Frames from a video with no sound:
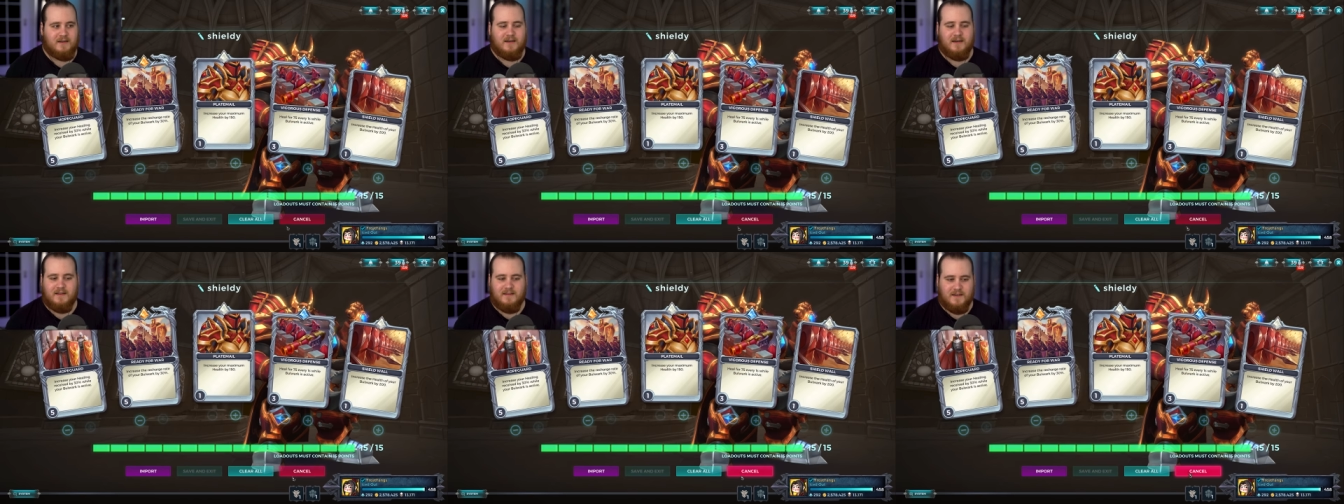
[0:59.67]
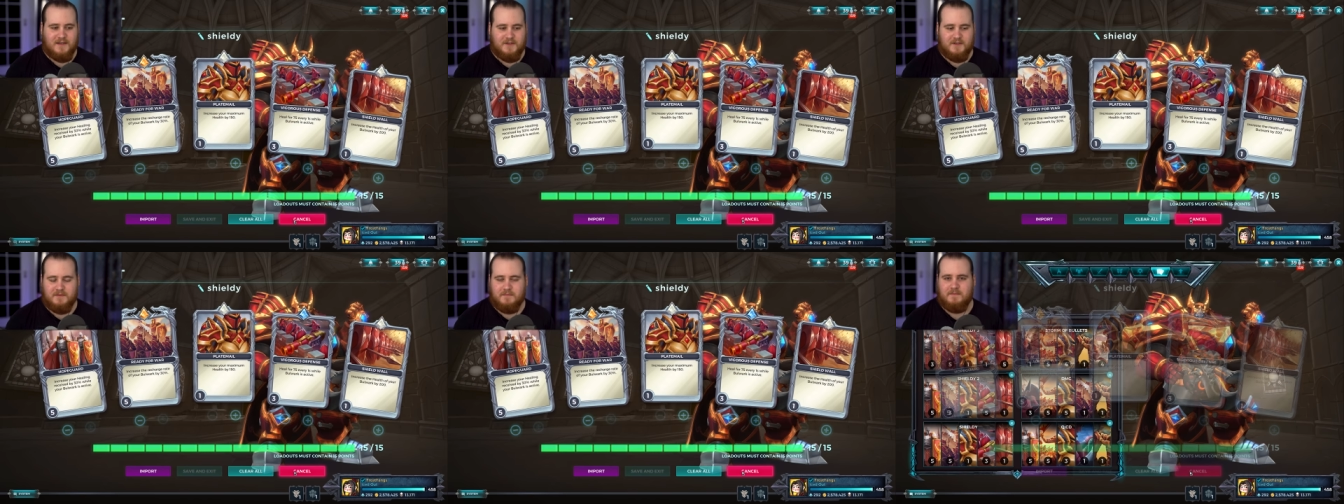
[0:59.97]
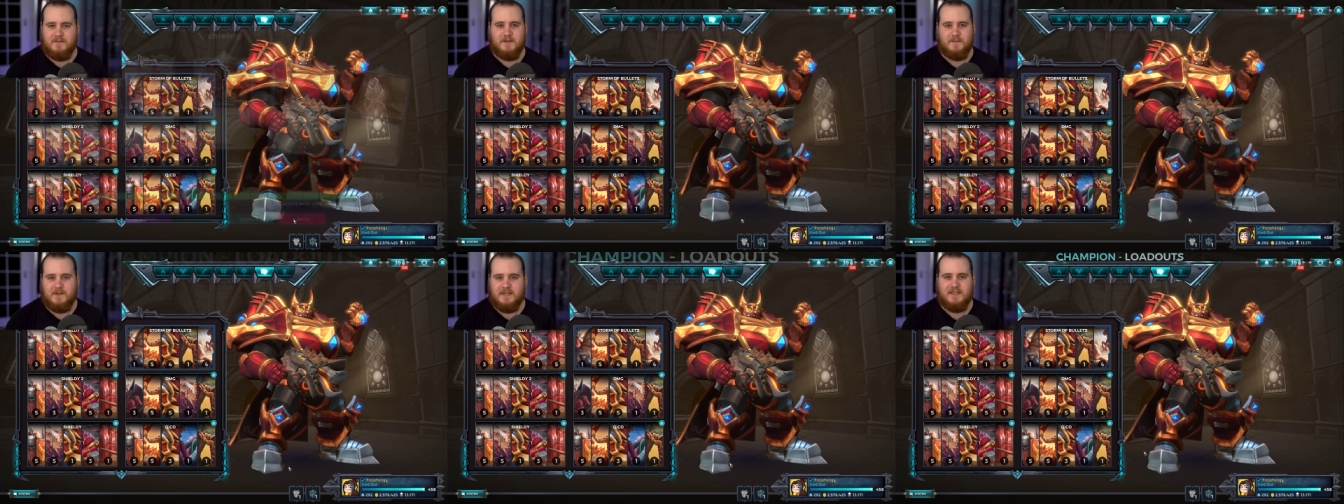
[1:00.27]
unless
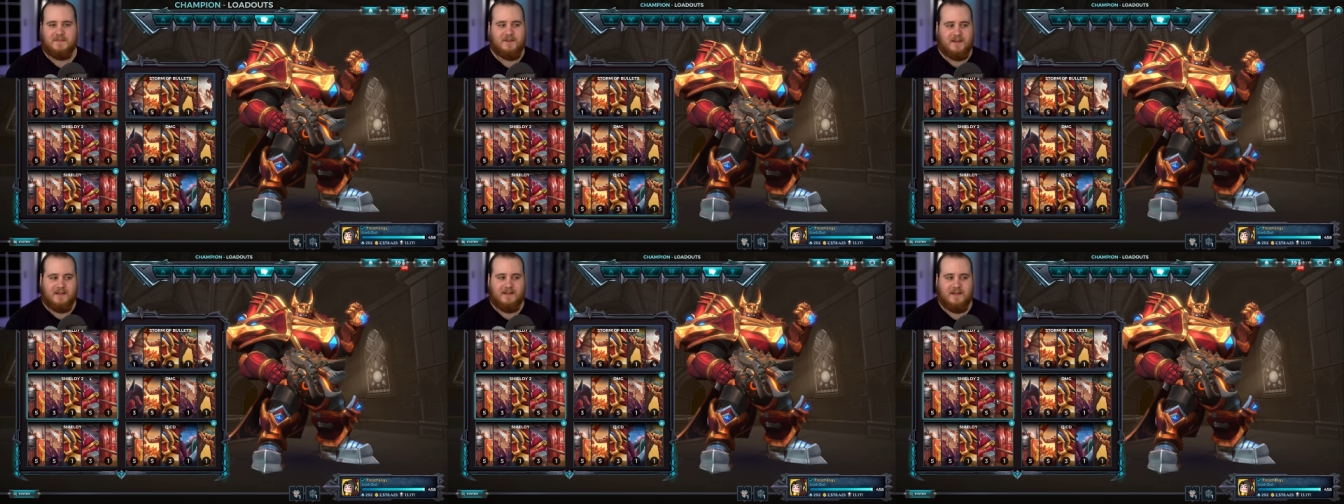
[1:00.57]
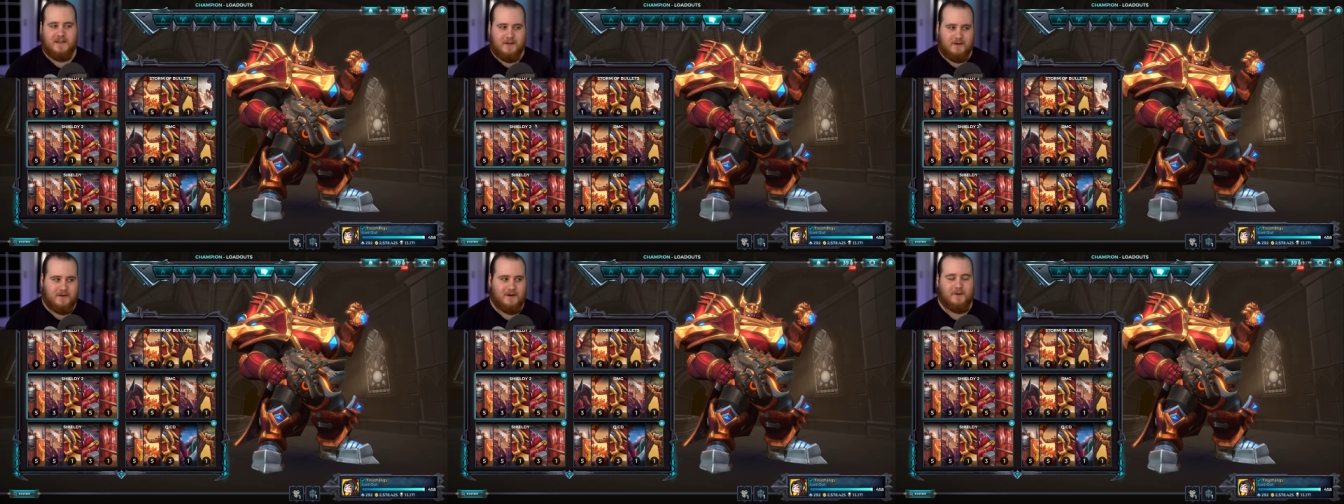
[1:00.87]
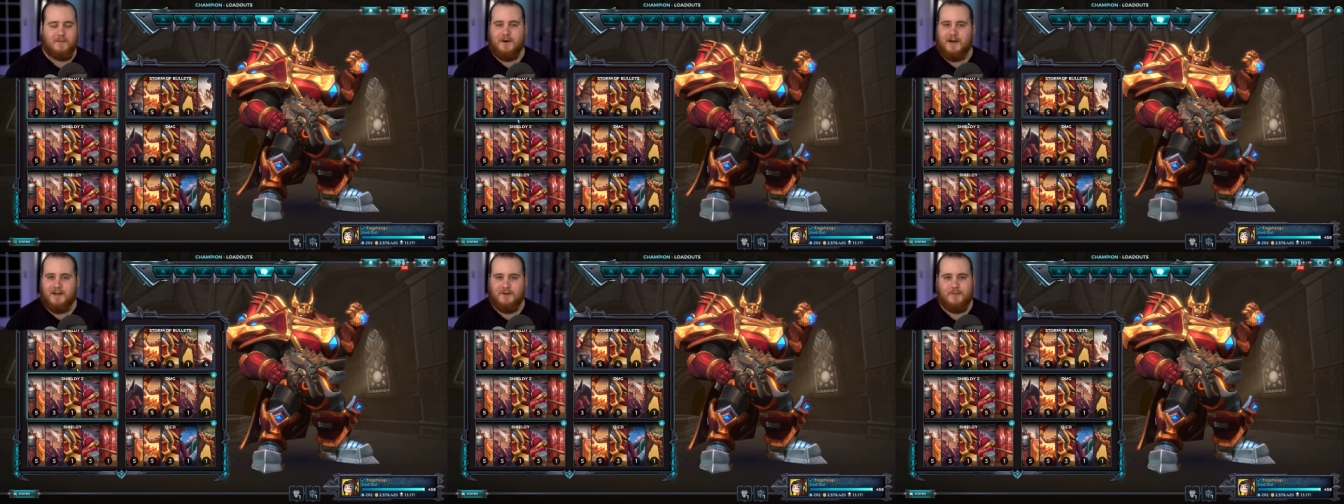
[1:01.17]
specifically you know
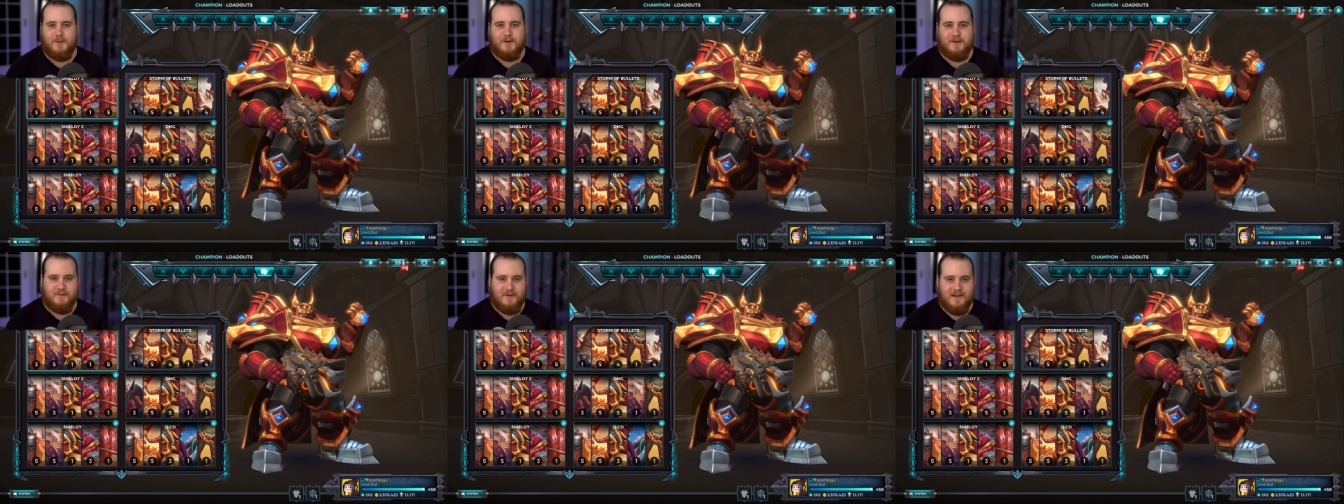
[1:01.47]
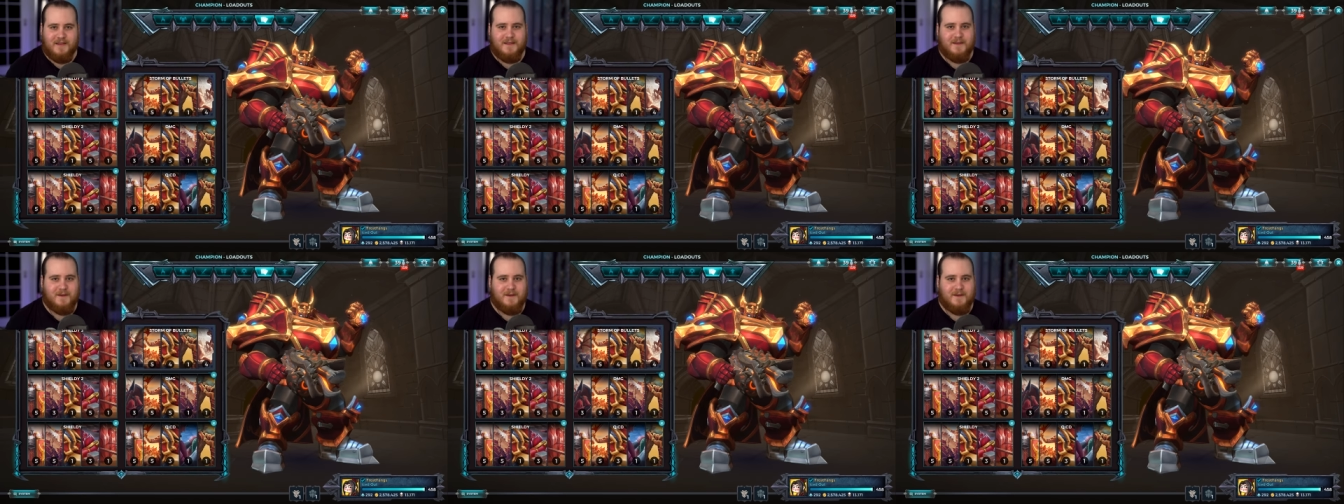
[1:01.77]
why you'd want to run